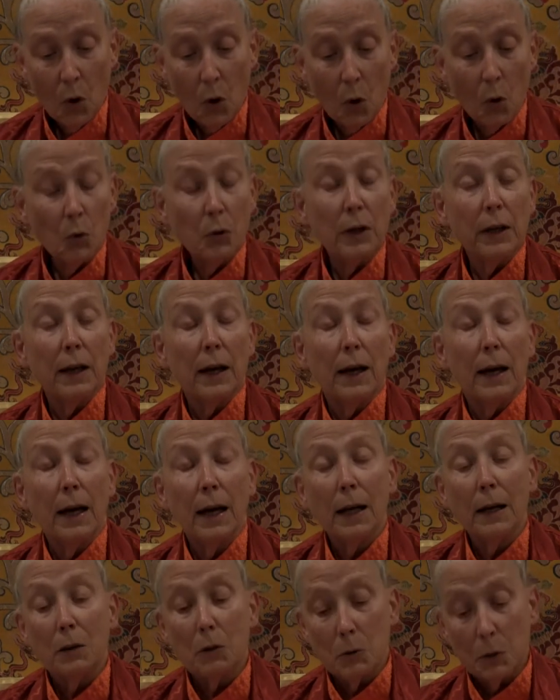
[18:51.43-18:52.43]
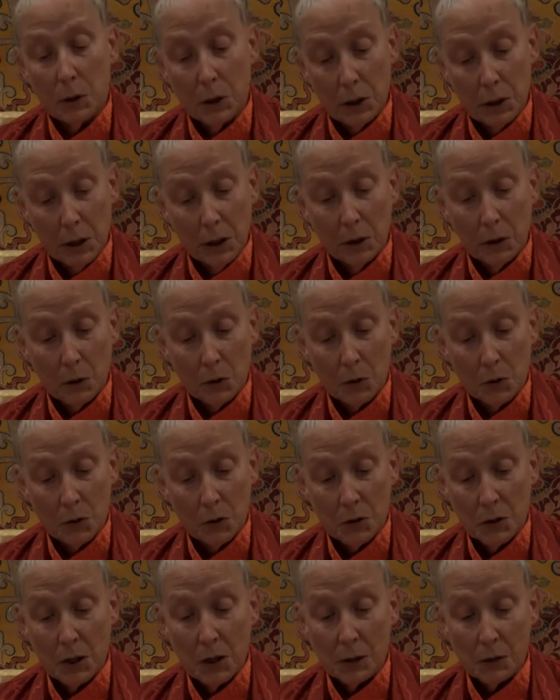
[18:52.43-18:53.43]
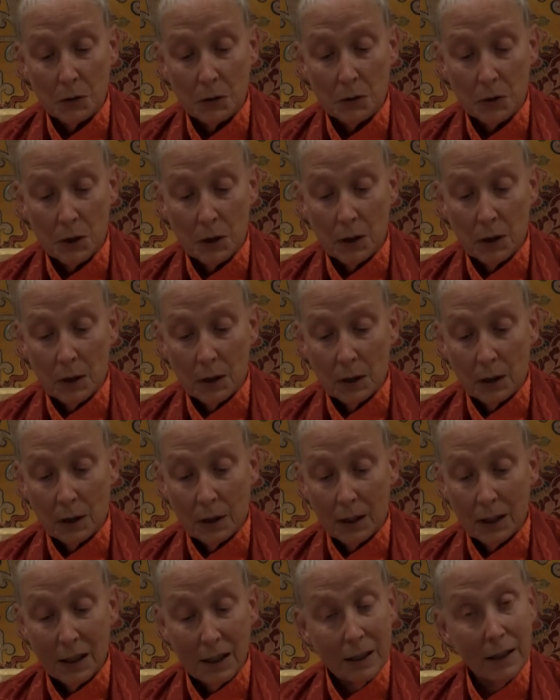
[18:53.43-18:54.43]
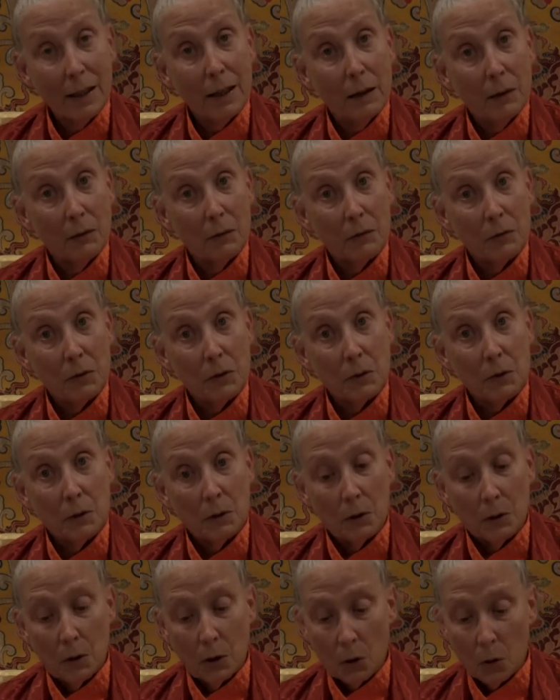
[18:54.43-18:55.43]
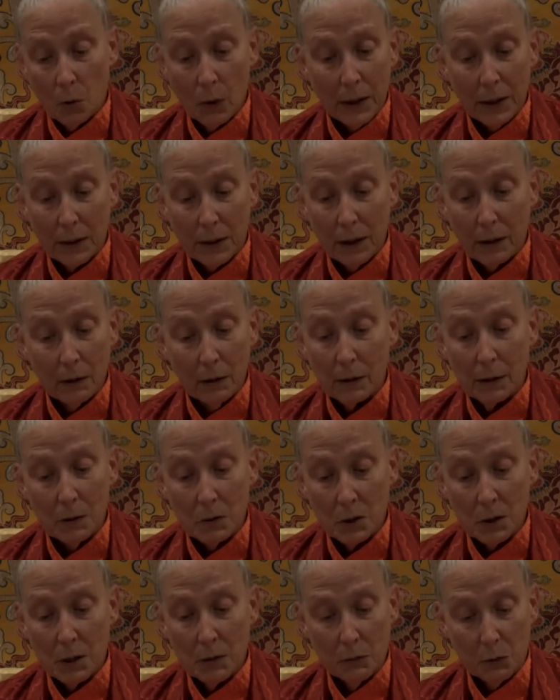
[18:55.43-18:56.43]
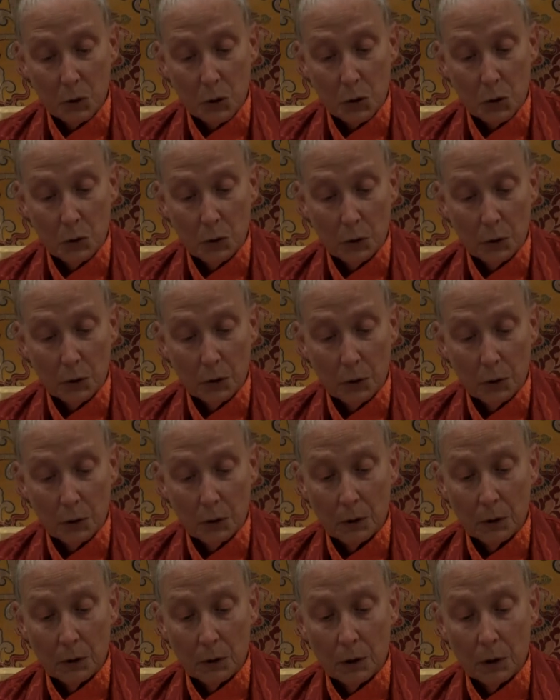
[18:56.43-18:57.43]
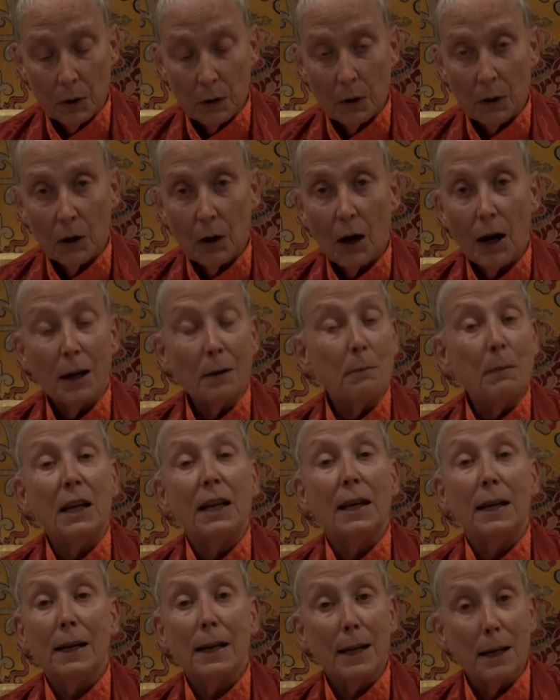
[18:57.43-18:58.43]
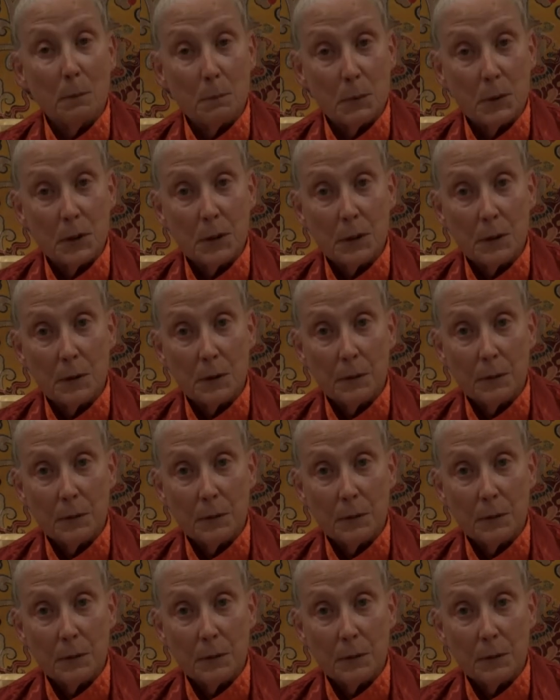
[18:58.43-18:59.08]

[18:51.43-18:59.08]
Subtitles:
Only 100 years since it lived, quite carelessly for sure, on many lips.